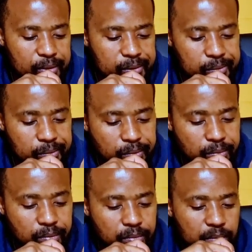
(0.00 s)
The book of
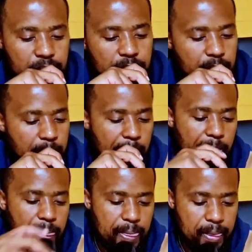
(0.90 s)
James, chapter 1,
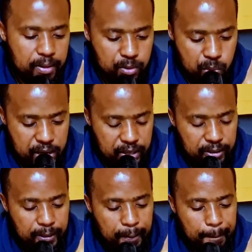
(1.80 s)
verse 1.
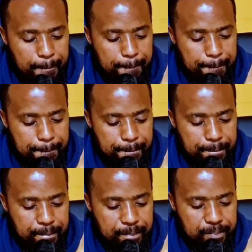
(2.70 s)
Read.
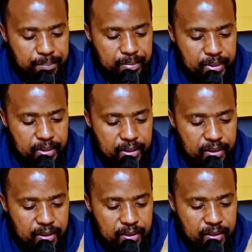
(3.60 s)
James, a
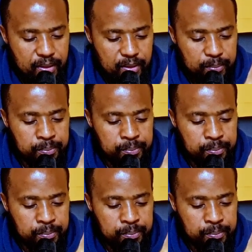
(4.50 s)
servant of God mm